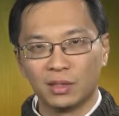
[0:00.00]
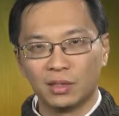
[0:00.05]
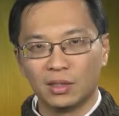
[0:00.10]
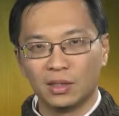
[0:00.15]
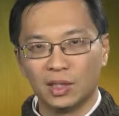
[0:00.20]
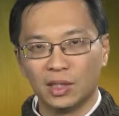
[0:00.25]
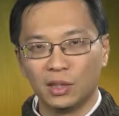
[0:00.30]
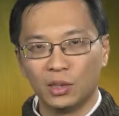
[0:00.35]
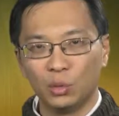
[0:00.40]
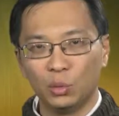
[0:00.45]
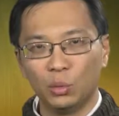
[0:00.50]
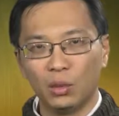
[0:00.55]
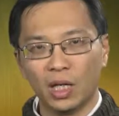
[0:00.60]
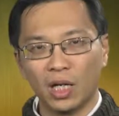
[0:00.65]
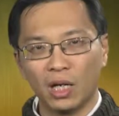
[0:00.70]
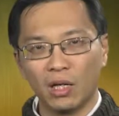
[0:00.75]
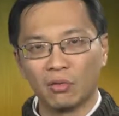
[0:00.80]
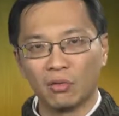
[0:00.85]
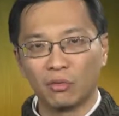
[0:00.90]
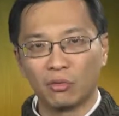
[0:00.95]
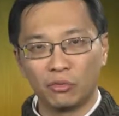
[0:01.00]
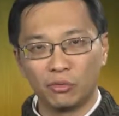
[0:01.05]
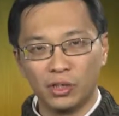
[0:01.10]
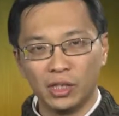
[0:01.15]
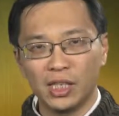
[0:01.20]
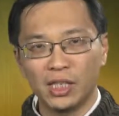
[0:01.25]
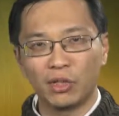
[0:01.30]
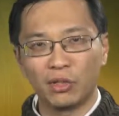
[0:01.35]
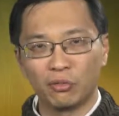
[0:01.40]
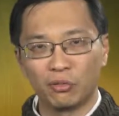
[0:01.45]
Then you will have
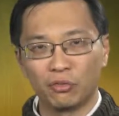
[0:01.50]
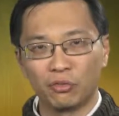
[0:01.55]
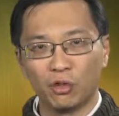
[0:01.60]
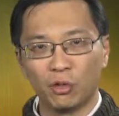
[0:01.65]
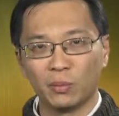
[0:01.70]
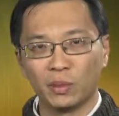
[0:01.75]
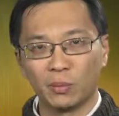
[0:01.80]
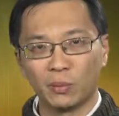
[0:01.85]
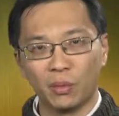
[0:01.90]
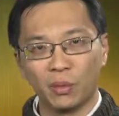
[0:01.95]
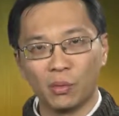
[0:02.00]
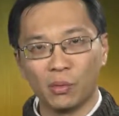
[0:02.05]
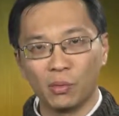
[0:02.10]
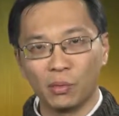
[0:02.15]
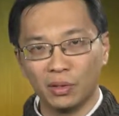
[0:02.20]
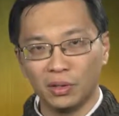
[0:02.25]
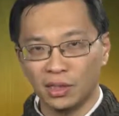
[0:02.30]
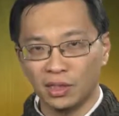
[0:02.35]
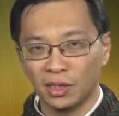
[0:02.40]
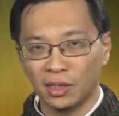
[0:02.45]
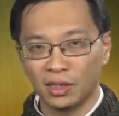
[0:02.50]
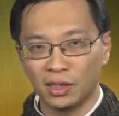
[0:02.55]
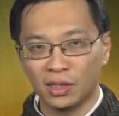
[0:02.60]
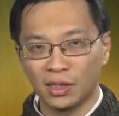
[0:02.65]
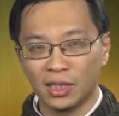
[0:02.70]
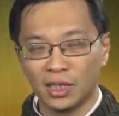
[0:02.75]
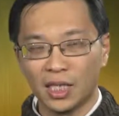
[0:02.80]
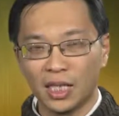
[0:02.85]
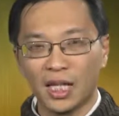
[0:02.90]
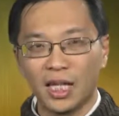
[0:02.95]
3 confirmed points.
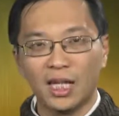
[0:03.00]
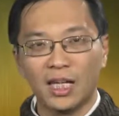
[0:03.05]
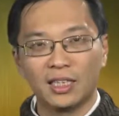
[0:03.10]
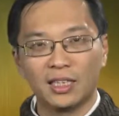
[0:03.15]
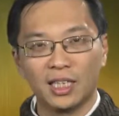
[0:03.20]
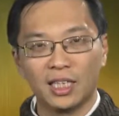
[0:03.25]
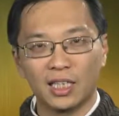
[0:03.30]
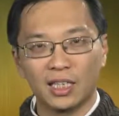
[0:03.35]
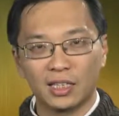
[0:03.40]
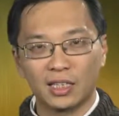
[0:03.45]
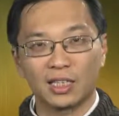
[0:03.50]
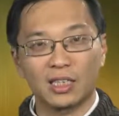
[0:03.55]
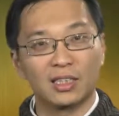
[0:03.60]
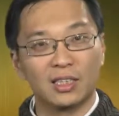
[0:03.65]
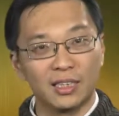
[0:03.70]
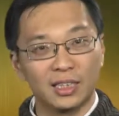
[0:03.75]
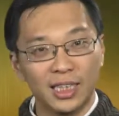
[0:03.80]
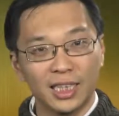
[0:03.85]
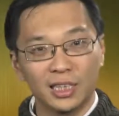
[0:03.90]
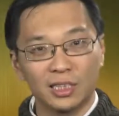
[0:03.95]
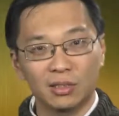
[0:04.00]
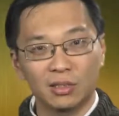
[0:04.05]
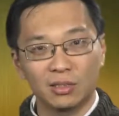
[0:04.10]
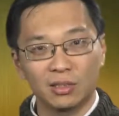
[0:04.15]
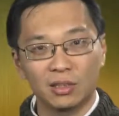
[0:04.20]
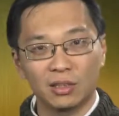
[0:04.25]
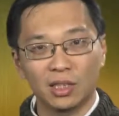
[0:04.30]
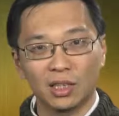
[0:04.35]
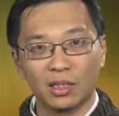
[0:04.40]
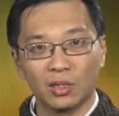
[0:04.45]
That is the
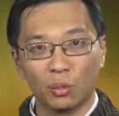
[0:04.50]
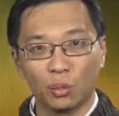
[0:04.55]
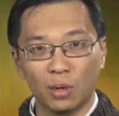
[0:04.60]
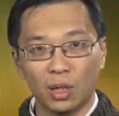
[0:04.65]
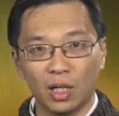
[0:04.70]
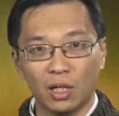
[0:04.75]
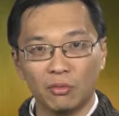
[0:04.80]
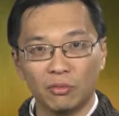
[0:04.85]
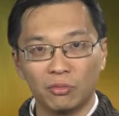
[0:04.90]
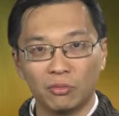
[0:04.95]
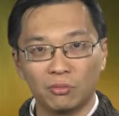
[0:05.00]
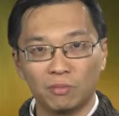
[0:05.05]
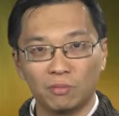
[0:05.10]
connections at the valve,